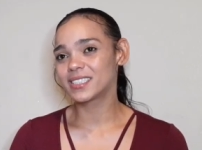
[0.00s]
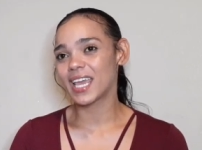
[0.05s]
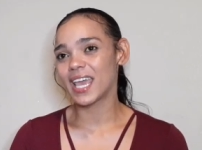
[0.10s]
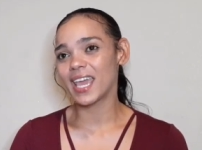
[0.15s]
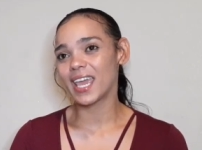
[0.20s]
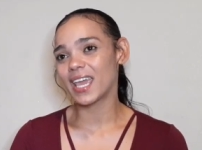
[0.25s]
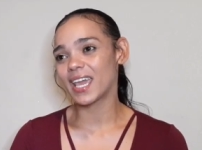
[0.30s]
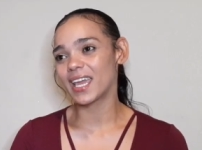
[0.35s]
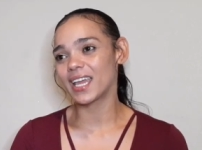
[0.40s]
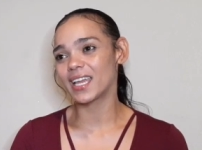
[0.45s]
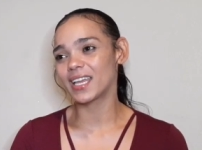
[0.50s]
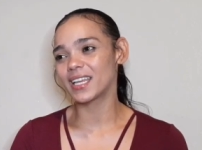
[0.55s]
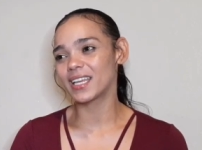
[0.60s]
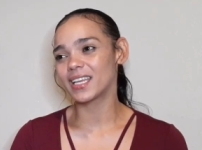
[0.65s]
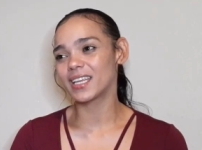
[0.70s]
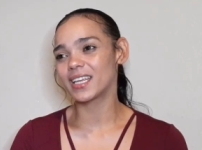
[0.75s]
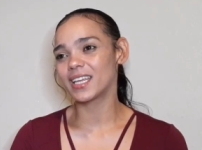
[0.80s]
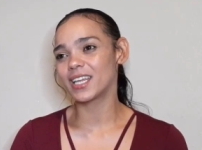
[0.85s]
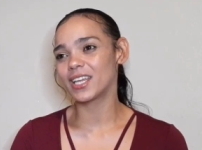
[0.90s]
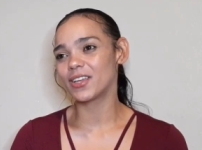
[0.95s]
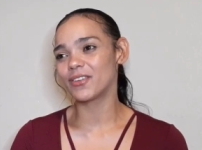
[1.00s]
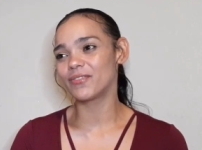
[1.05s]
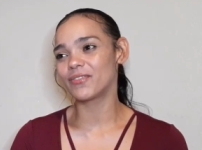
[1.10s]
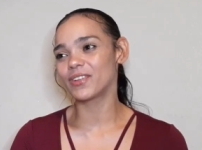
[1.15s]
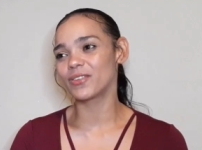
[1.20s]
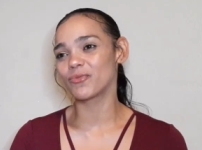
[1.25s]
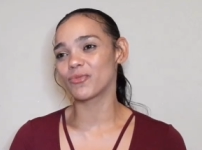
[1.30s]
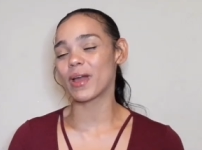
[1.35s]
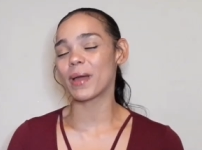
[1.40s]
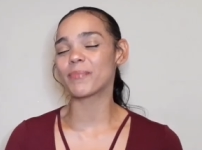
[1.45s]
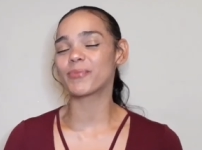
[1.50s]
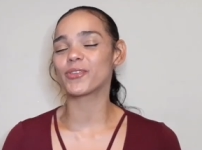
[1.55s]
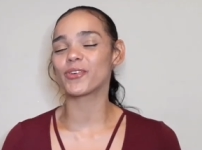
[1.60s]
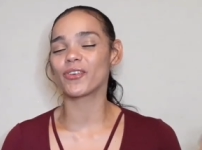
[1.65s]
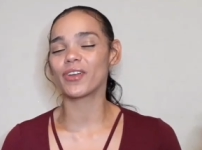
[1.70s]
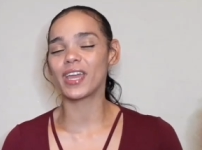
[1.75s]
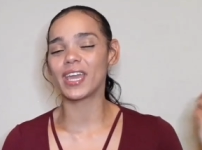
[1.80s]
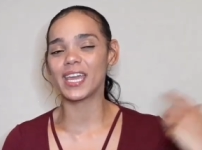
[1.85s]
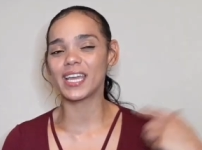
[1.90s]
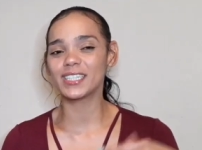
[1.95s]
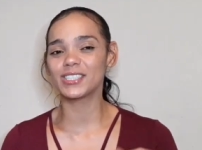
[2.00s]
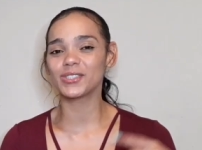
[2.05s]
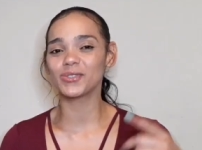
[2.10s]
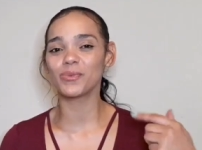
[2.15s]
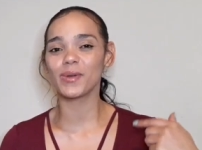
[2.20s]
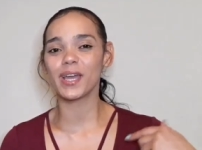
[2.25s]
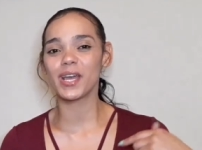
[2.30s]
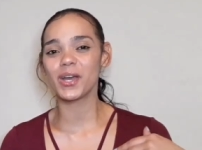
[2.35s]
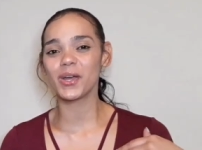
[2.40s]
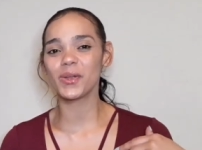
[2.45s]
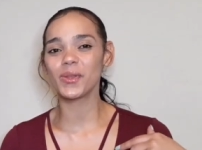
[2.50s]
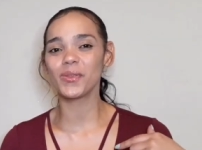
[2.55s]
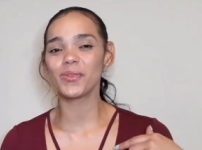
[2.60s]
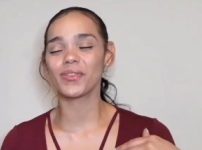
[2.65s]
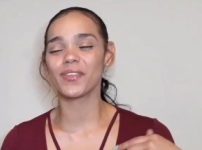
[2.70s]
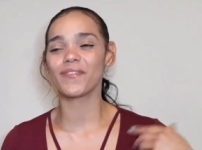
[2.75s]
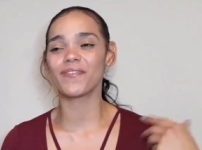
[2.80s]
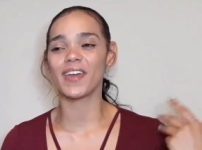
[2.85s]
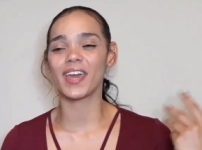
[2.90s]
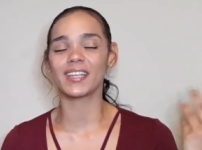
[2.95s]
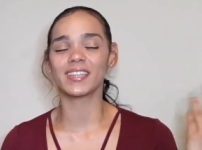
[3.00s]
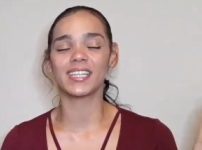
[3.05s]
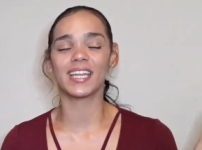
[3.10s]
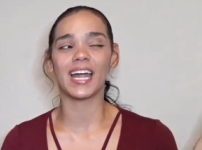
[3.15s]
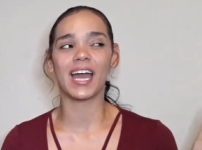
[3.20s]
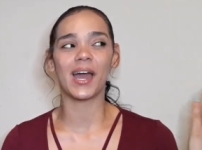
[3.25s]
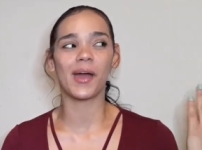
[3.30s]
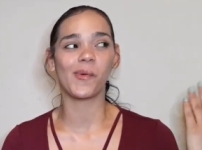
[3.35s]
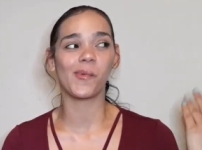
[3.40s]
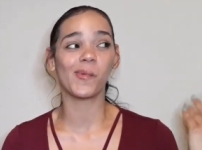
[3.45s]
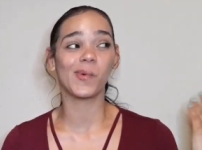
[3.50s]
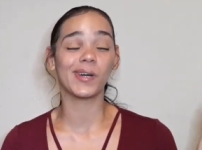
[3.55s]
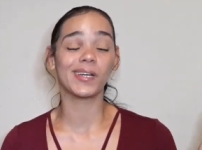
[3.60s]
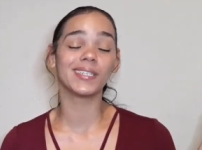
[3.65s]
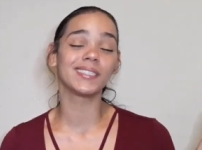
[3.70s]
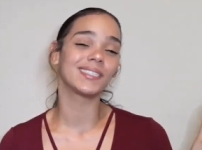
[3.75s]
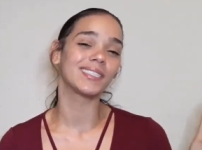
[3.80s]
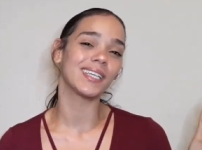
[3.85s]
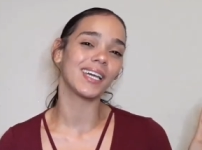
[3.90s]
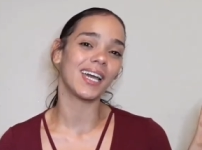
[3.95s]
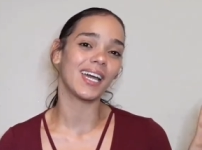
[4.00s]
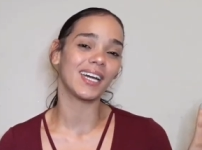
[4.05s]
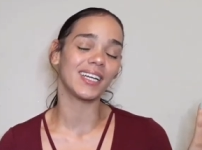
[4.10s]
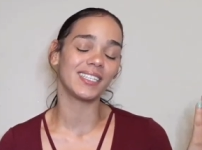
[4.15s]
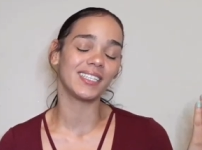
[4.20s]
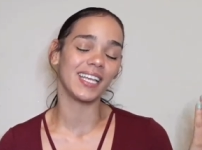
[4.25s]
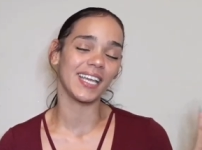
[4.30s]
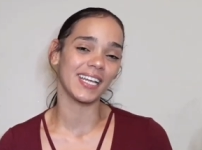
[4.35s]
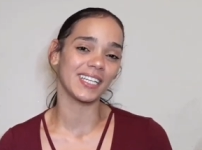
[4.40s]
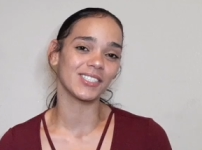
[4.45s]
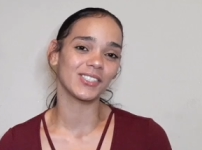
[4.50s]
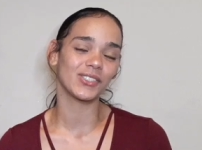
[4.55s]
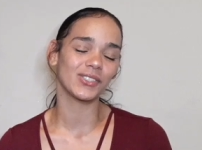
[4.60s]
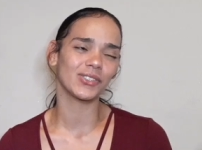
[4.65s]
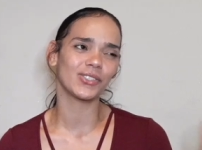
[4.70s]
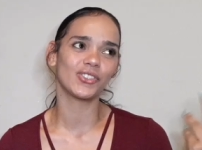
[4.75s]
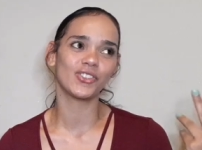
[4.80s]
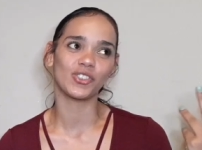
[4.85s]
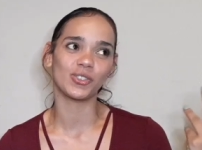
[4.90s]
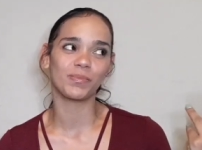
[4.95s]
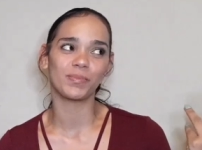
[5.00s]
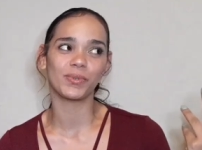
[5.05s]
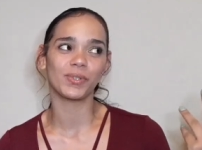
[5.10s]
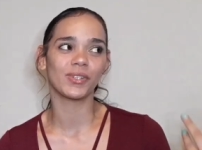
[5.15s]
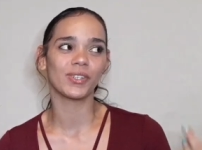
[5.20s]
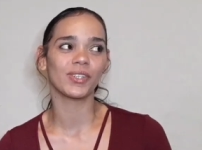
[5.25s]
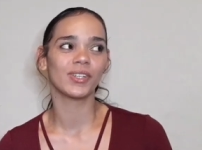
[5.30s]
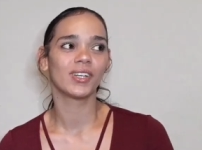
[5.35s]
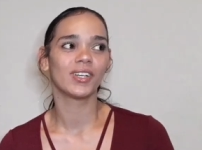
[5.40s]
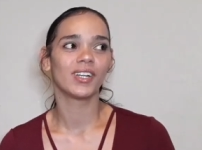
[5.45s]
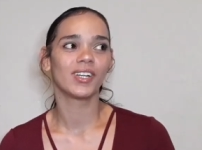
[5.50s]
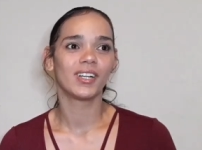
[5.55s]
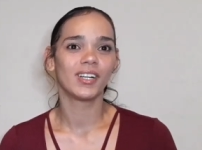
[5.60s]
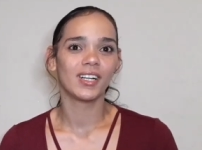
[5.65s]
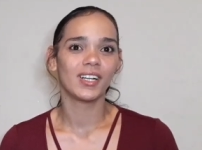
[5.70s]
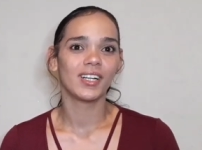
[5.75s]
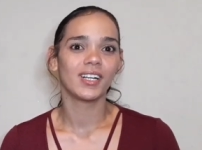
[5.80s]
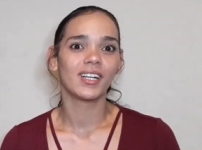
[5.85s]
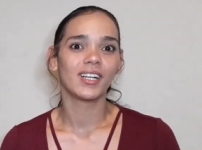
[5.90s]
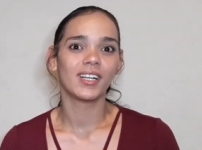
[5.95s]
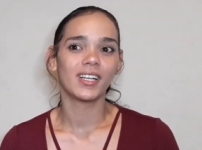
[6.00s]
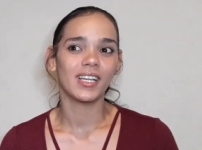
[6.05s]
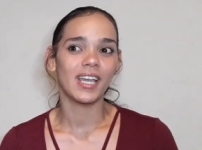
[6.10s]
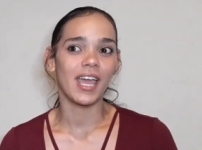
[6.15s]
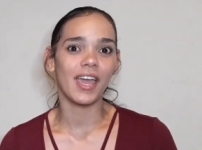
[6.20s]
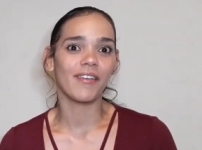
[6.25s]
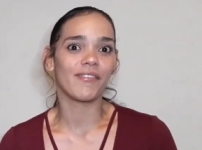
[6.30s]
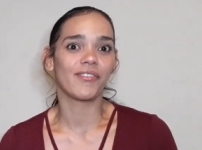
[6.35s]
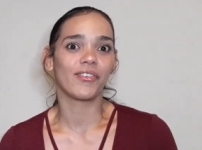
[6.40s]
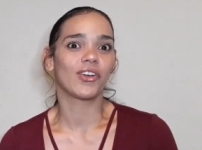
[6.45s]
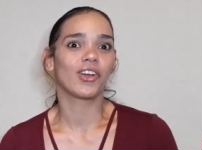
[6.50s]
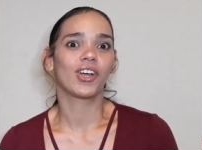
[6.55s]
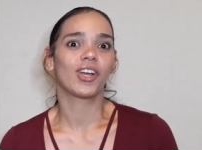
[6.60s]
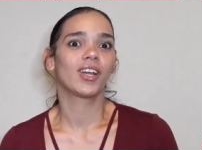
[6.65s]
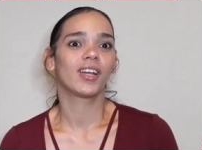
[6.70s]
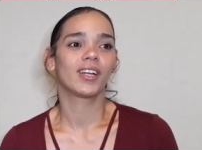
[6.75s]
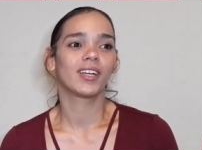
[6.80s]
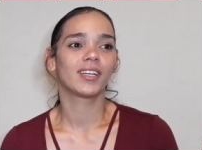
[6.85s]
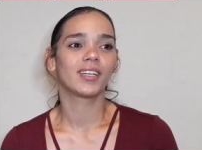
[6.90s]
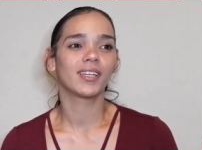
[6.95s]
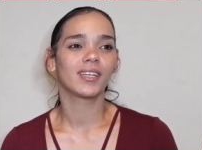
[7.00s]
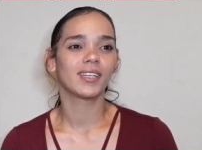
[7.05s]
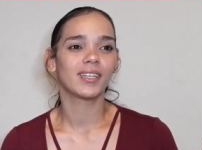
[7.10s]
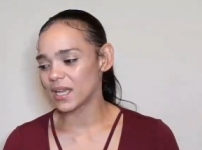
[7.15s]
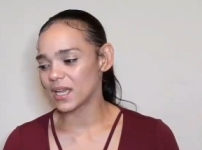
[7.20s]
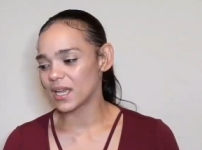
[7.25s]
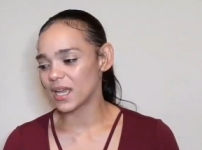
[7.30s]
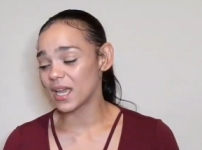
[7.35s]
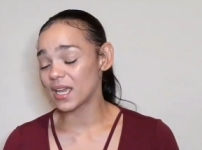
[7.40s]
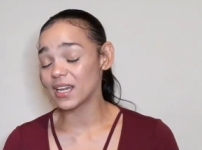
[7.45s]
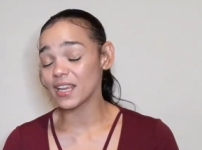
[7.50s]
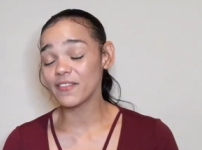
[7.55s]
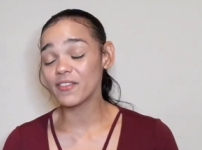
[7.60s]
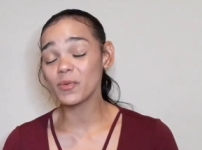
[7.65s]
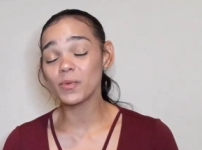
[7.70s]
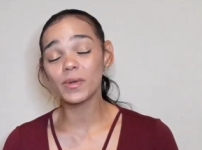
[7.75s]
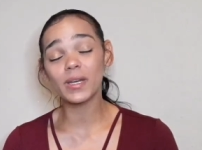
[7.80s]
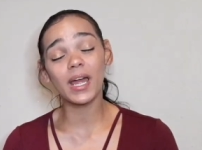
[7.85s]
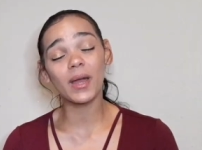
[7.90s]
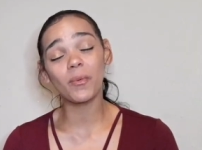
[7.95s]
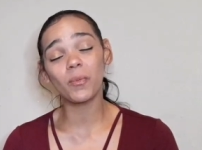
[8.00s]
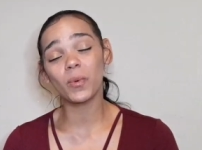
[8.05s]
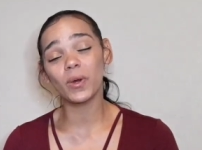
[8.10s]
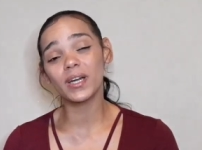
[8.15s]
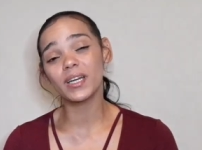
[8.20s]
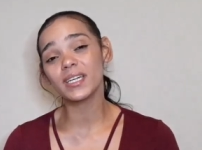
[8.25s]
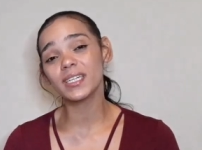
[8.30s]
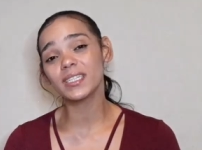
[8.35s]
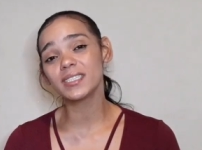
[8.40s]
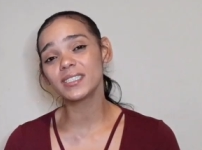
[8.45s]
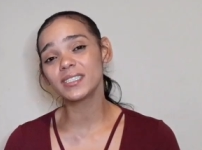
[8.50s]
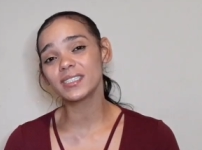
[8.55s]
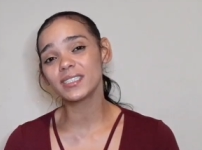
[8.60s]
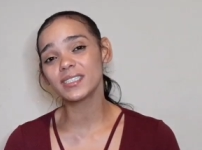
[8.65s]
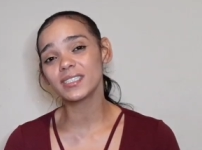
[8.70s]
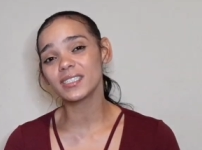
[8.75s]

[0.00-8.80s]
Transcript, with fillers: can't even wrap their heads around the fact that I was a dancer, stripper, ever. And even when I was